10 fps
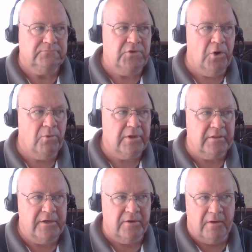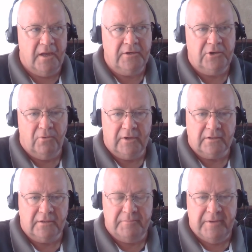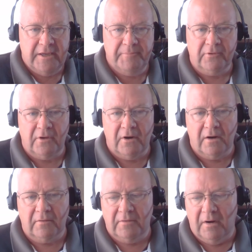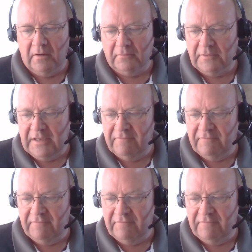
knowingly or unknowingly people are are